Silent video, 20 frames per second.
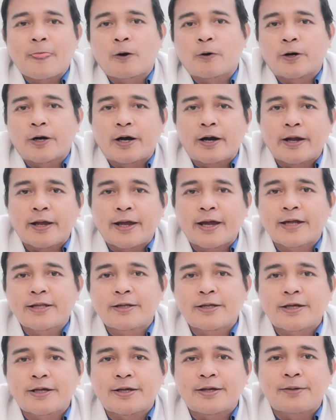or
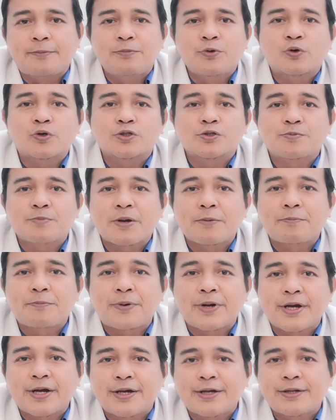any mucous
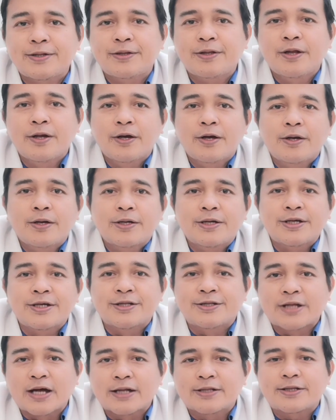membrane
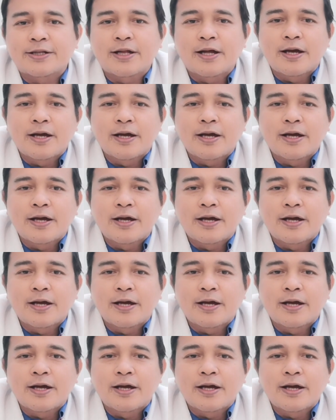in that